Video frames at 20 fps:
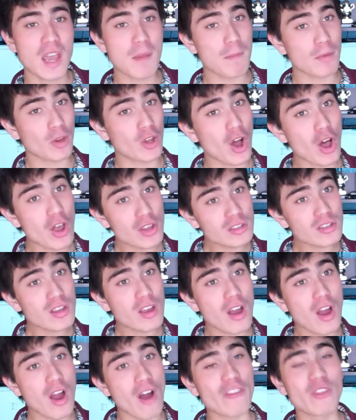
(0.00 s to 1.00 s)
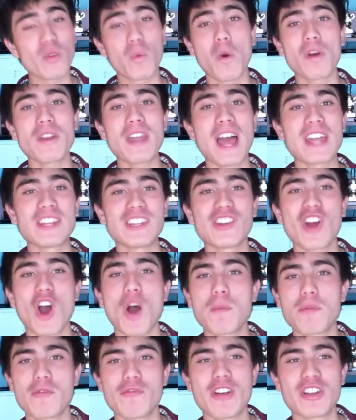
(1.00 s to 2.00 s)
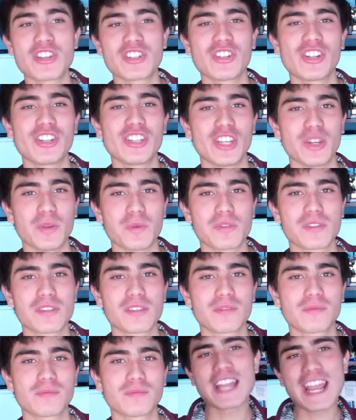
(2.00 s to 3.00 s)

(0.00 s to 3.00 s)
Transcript: because of the one-handed operational use.